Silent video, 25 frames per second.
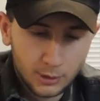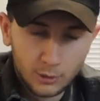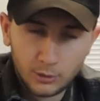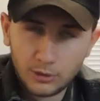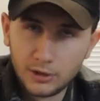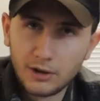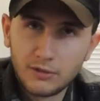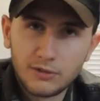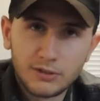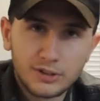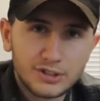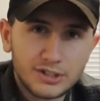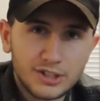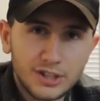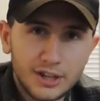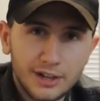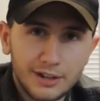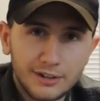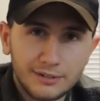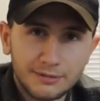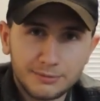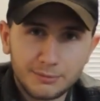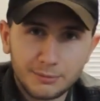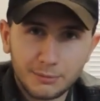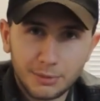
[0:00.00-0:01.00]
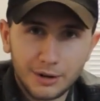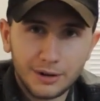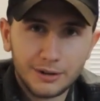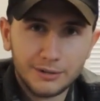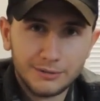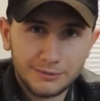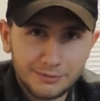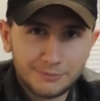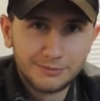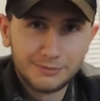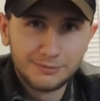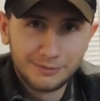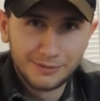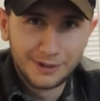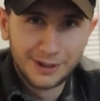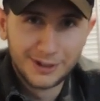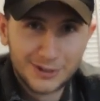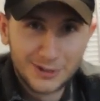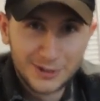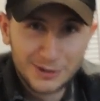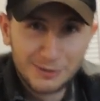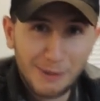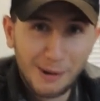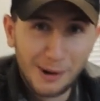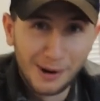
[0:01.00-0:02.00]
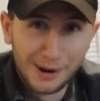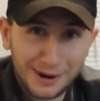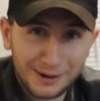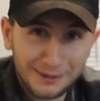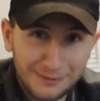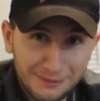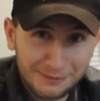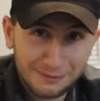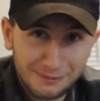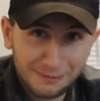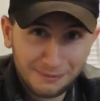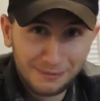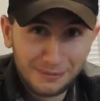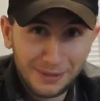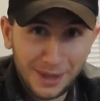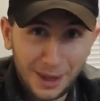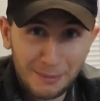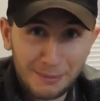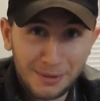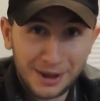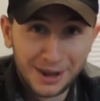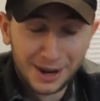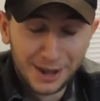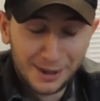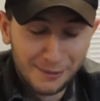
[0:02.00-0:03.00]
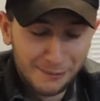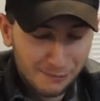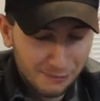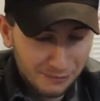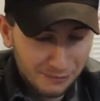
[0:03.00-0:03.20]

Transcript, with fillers: We'll never see it, but in spirit, I mean